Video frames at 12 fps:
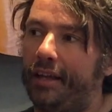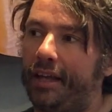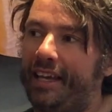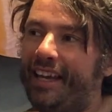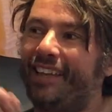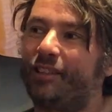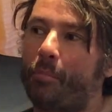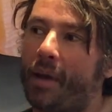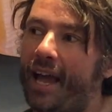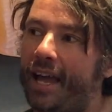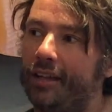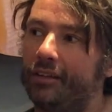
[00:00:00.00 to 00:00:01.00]
it as a
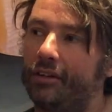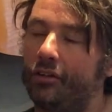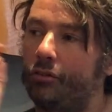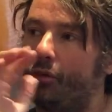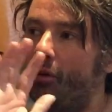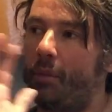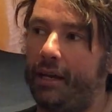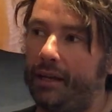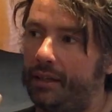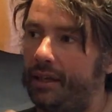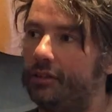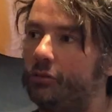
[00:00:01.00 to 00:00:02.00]
band. I just thought about
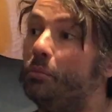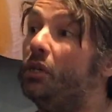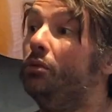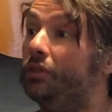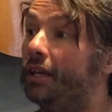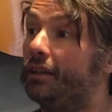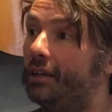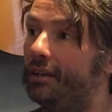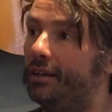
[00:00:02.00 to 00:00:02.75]
it as music.